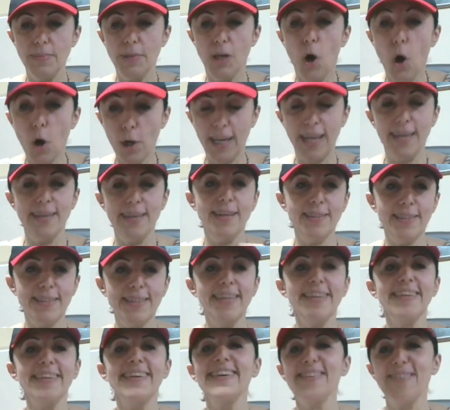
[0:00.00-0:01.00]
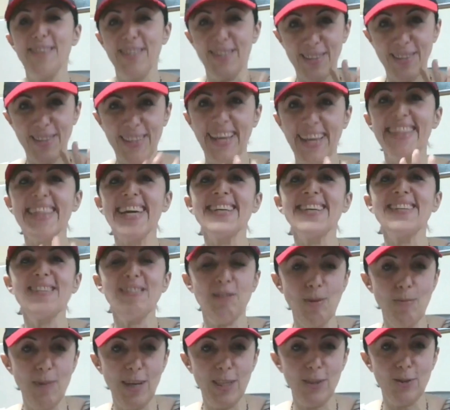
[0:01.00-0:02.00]
okay, yes, can hear it. Okay, thank you
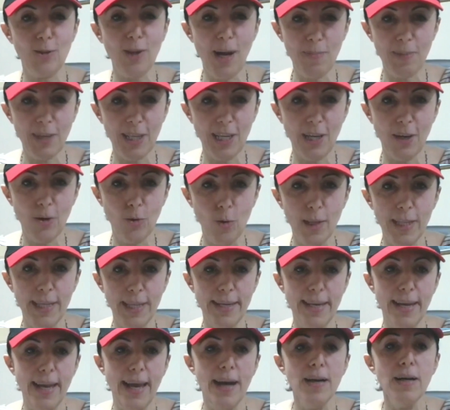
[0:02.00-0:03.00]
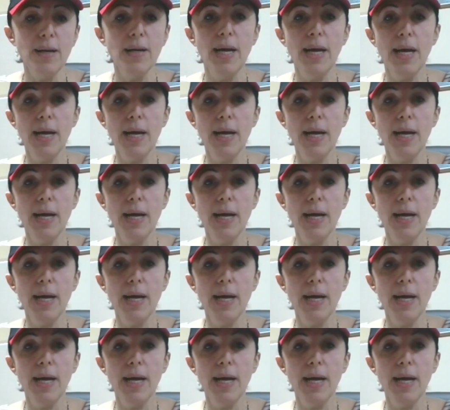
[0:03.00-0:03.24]
so much. So I'm gonna roll it now.